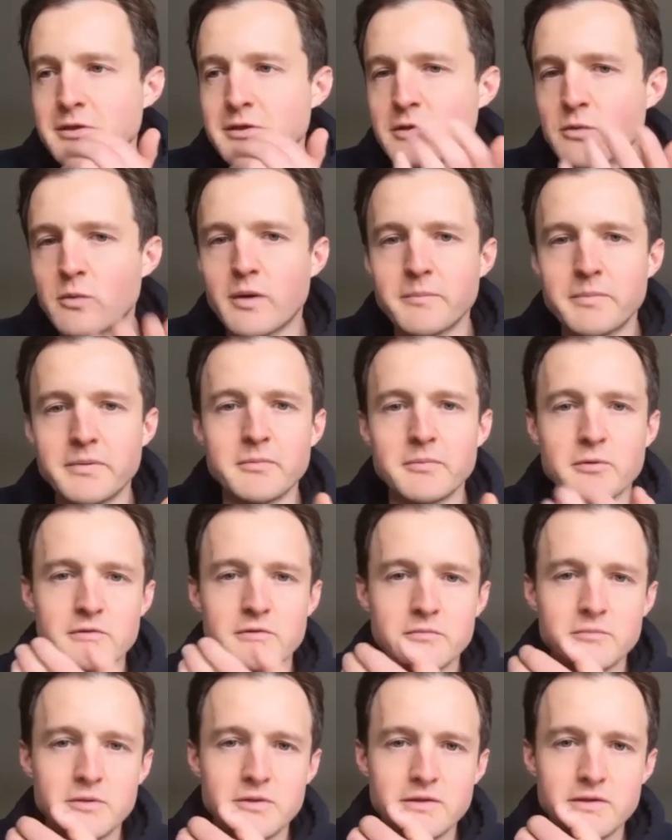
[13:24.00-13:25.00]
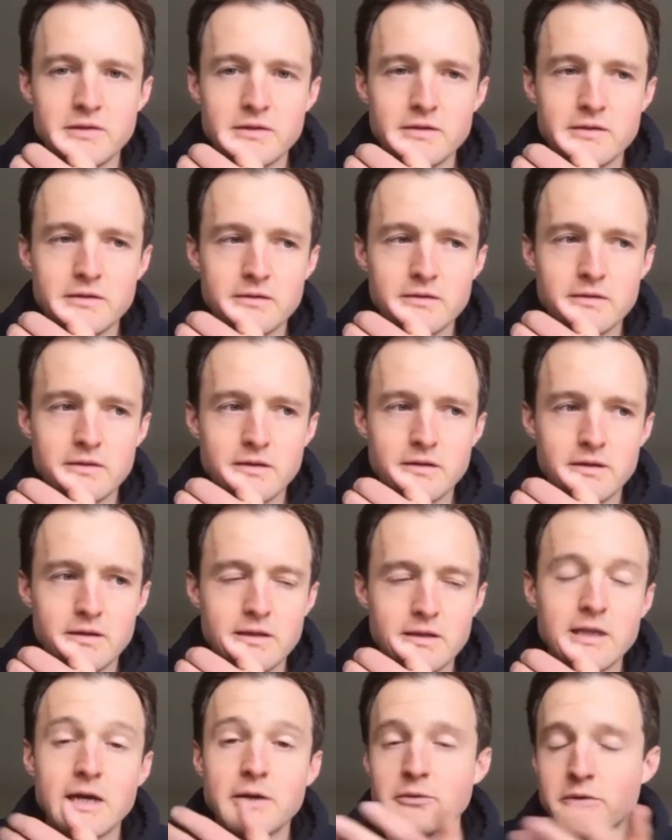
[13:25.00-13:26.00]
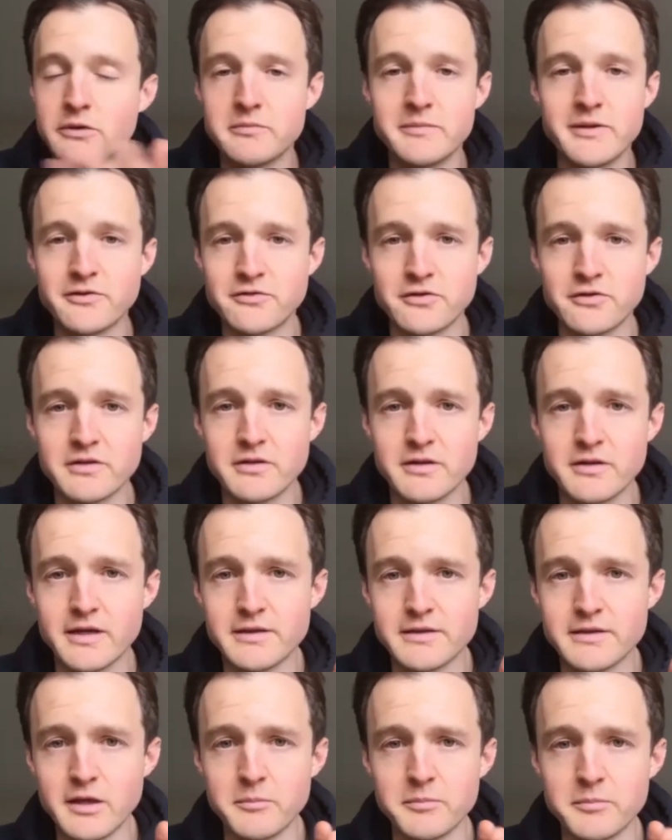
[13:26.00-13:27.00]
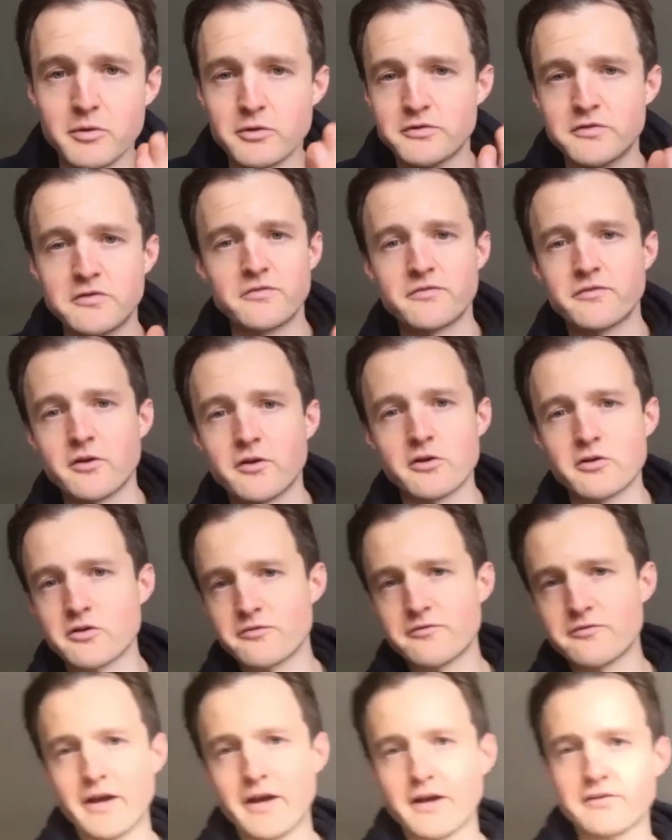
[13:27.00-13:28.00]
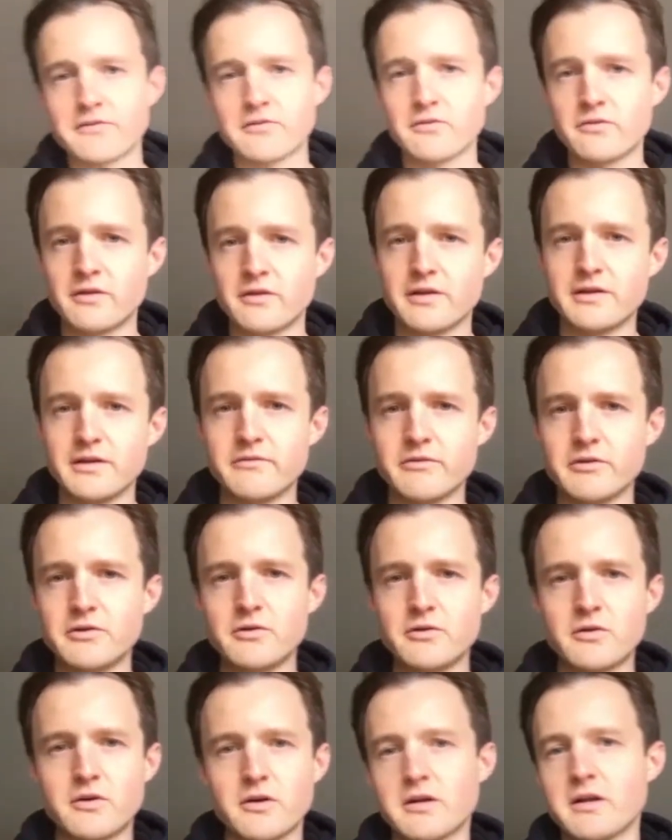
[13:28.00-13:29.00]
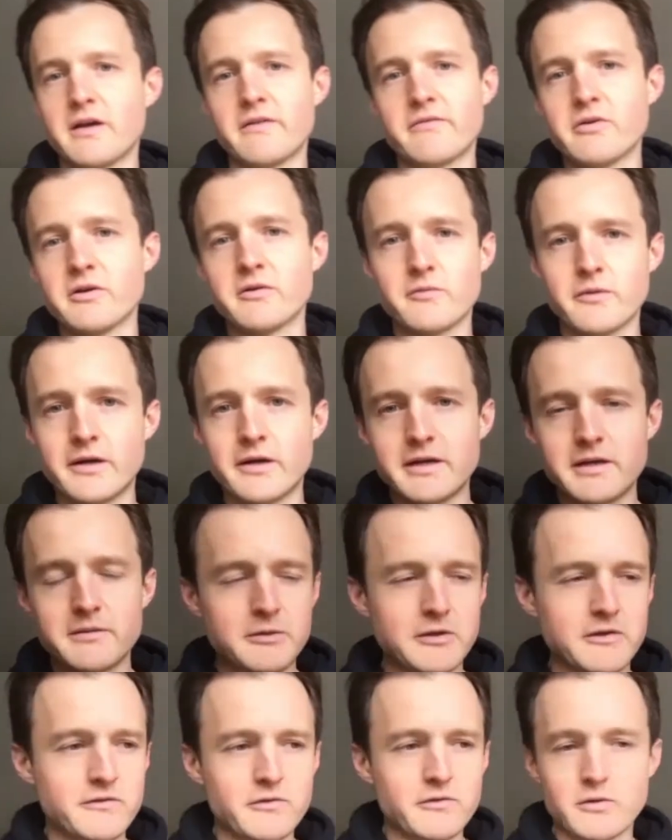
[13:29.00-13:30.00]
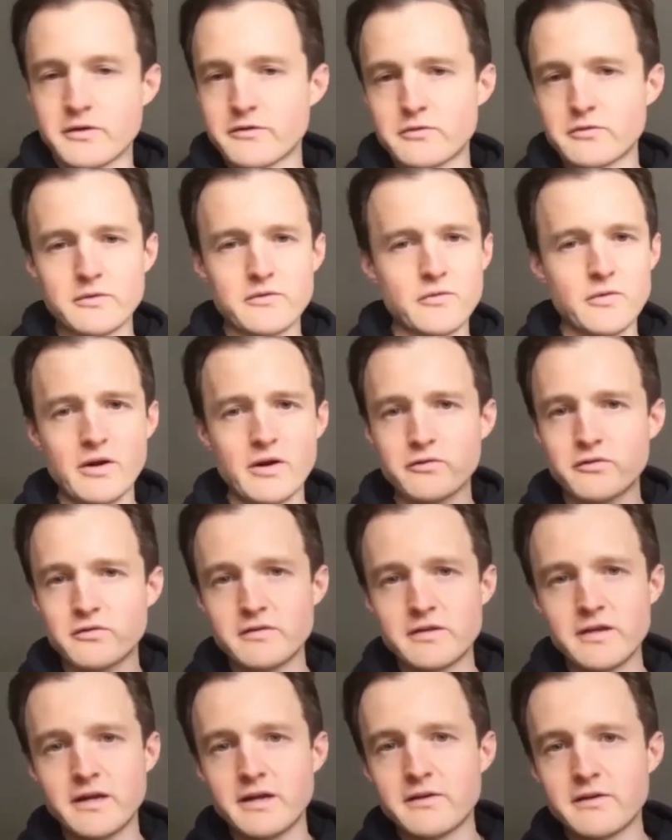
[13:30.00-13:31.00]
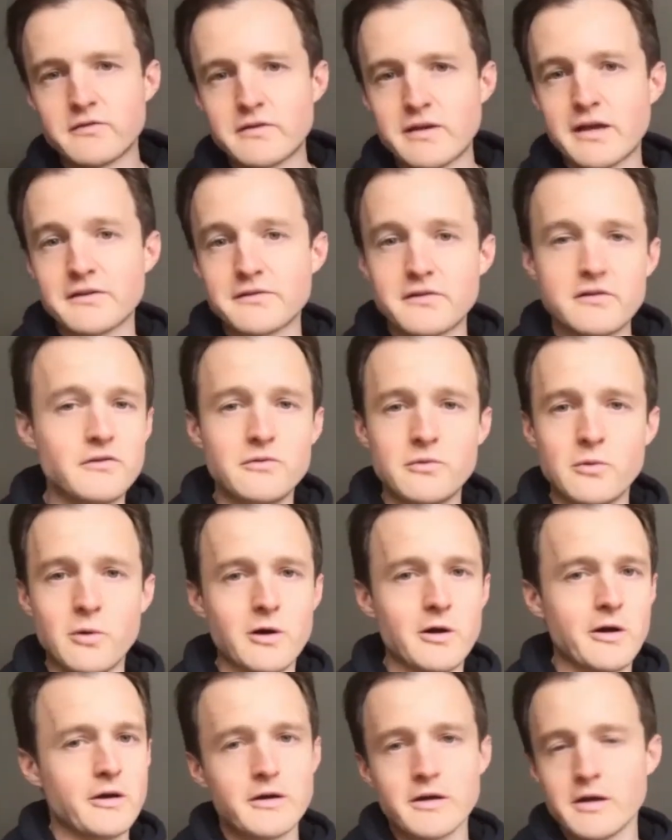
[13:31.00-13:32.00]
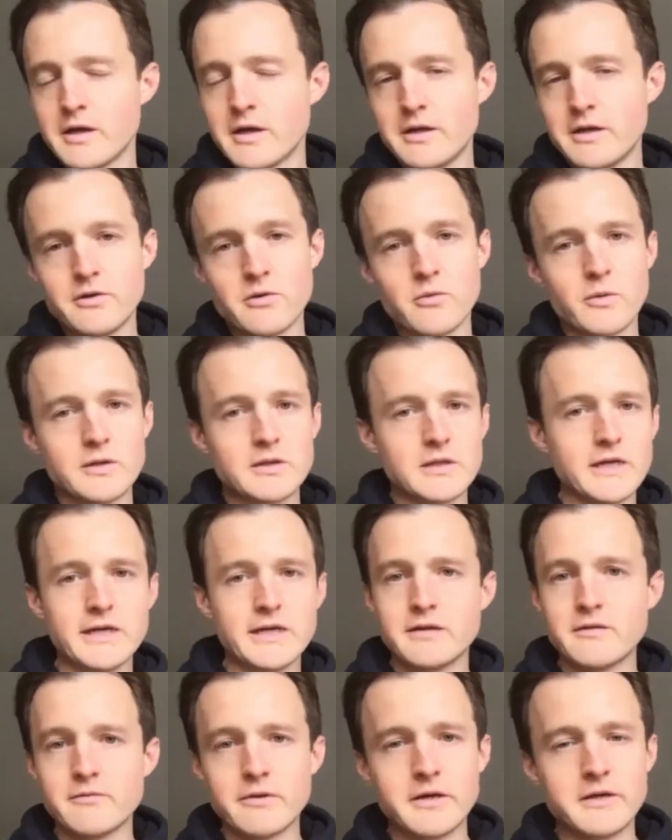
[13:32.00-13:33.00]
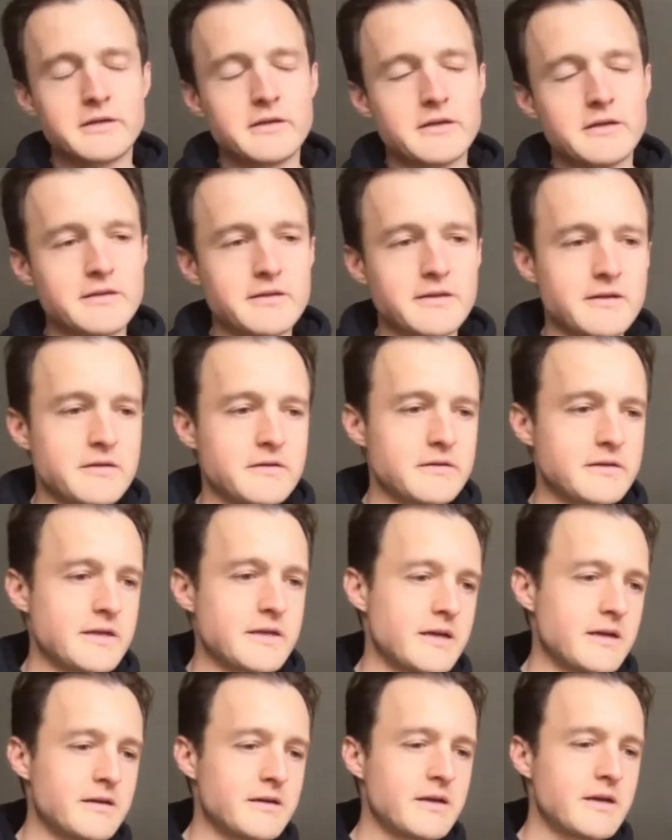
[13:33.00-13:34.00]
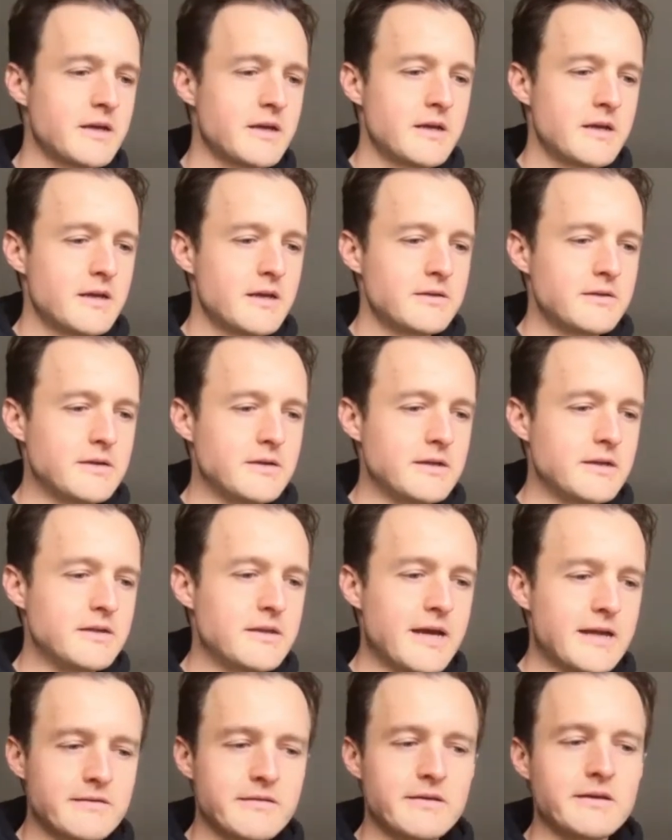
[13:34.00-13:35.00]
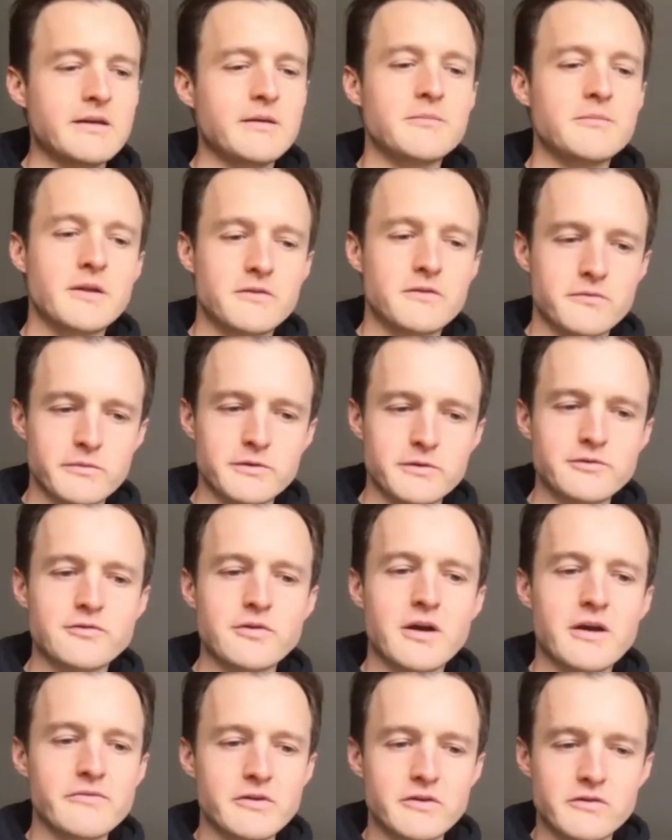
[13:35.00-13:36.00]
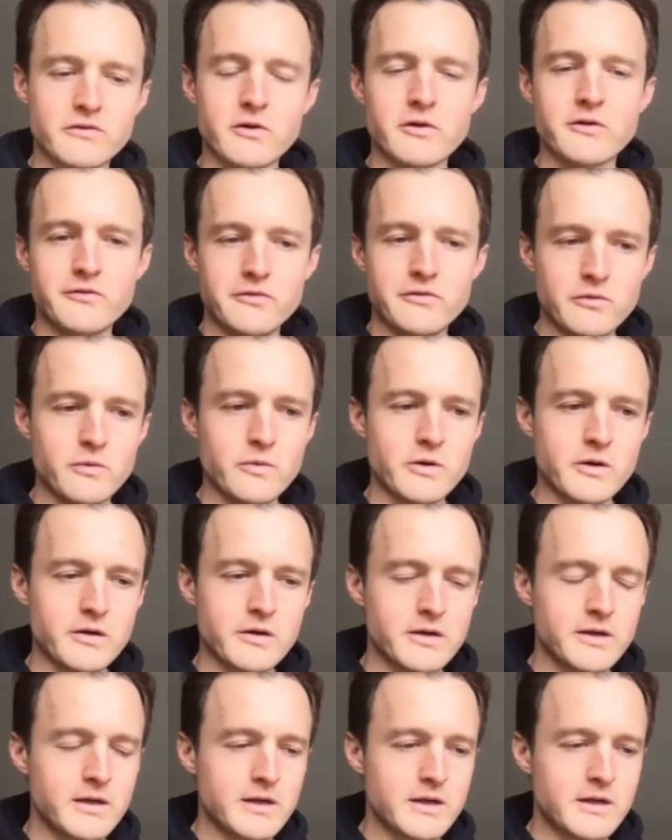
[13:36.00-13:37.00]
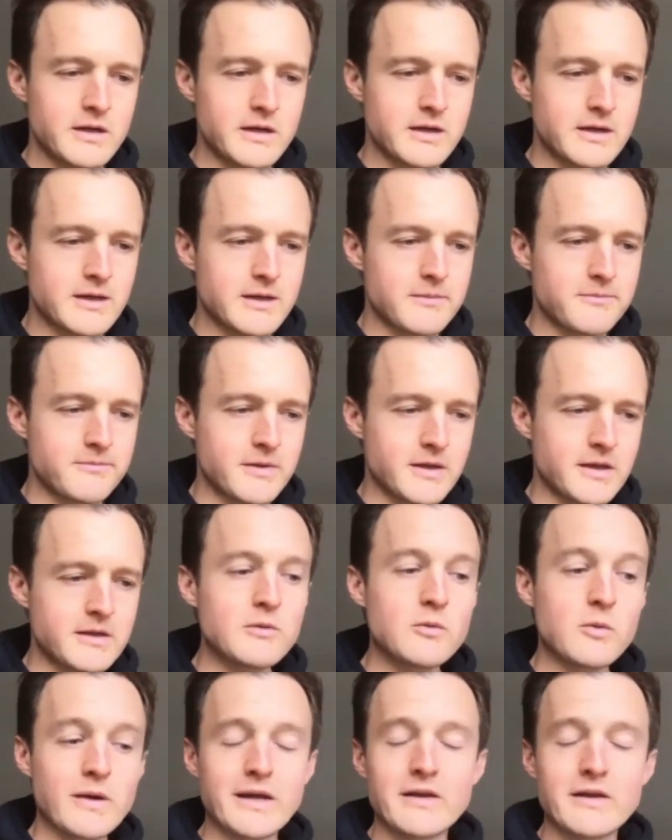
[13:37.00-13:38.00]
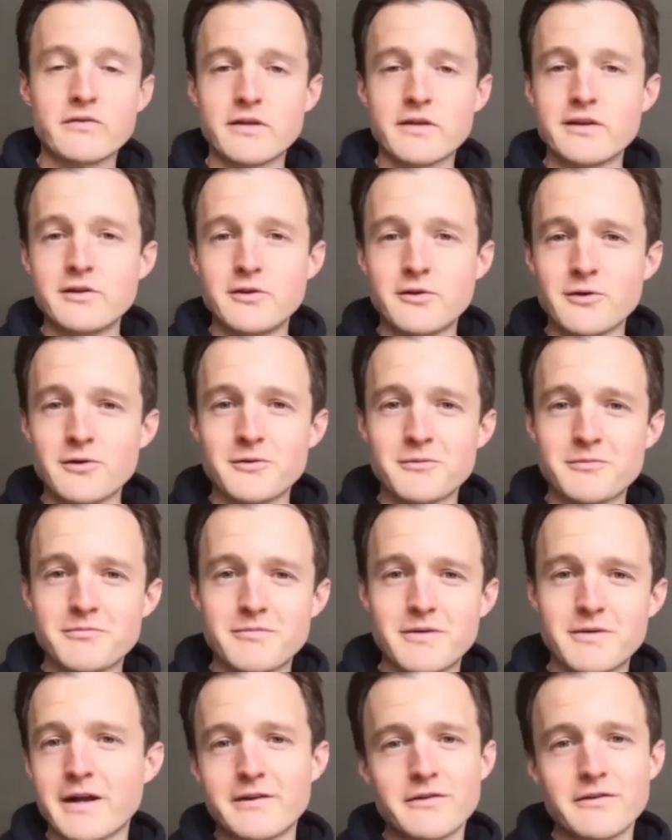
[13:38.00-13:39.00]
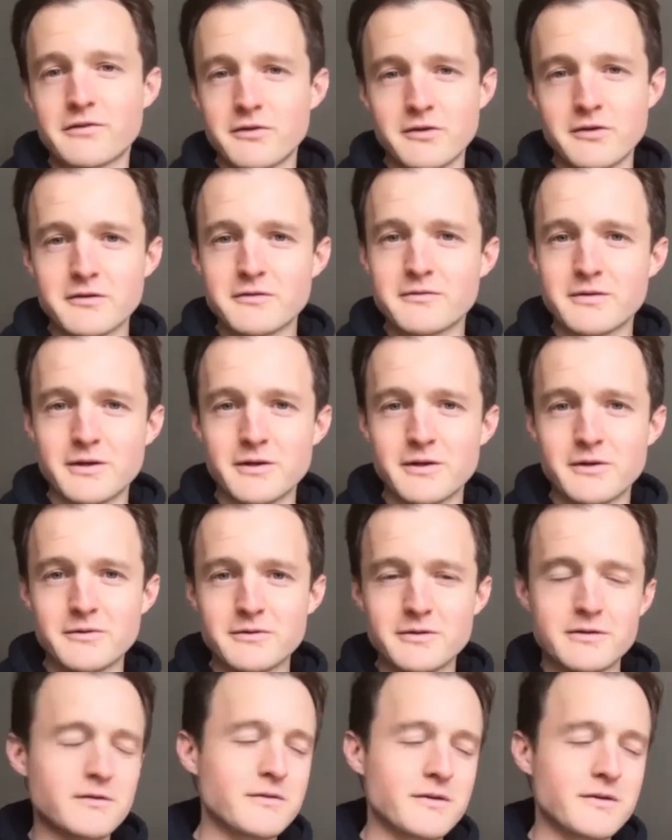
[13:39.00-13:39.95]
you want people to be uh, aligned with the mission, and they'll push it farther, faster than even you could ever, right? Because you only have 24 hours in the day. As talented as you are, you're one lady, right? At the end of the day, you need that team that's really driving as hard as you are um, in the ways that you're not as good, you know.